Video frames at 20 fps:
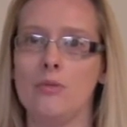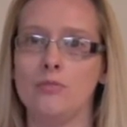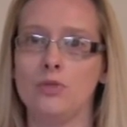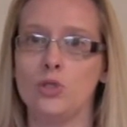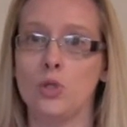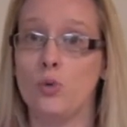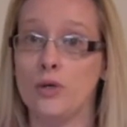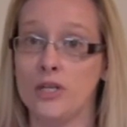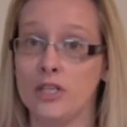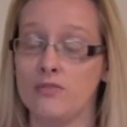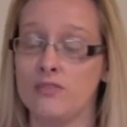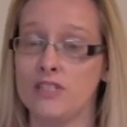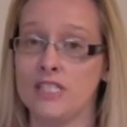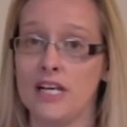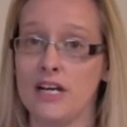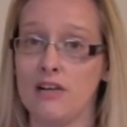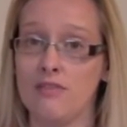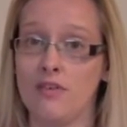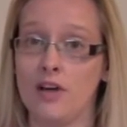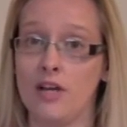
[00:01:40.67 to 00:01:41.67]
Talking on the
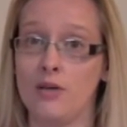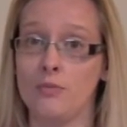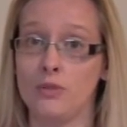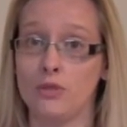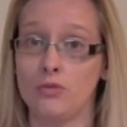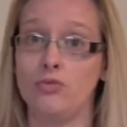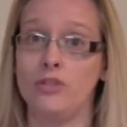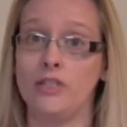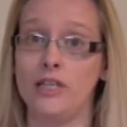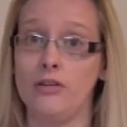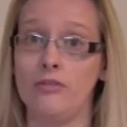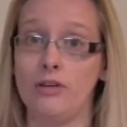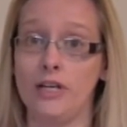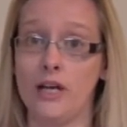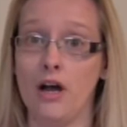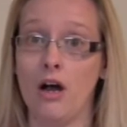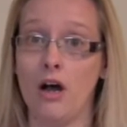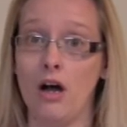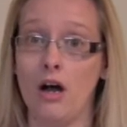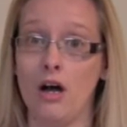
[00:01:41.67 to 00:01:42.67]
telephone was really, really
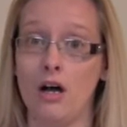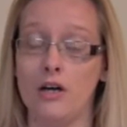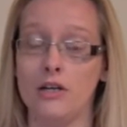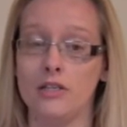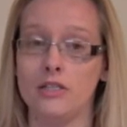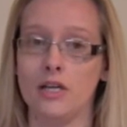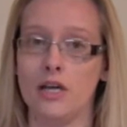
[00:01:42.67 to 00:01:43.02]
hard.